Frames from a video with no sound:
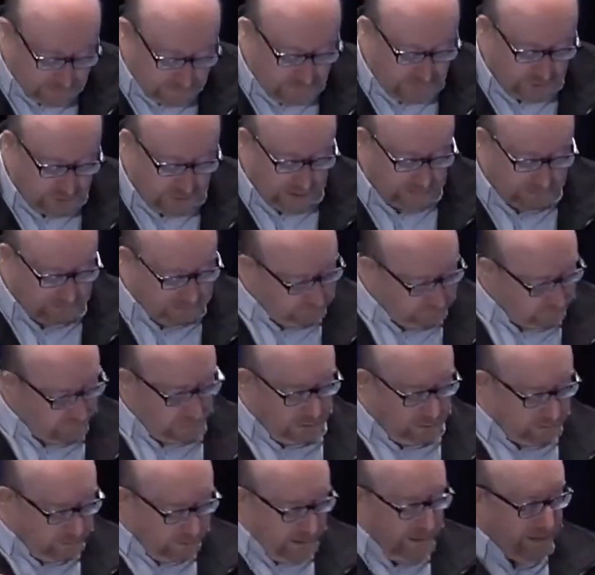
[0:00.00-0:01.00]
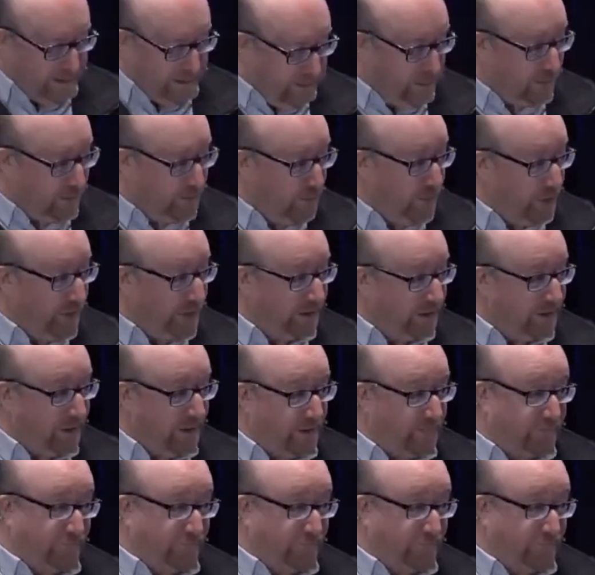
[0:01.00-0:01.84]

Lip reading: check, well, get into the Word of God.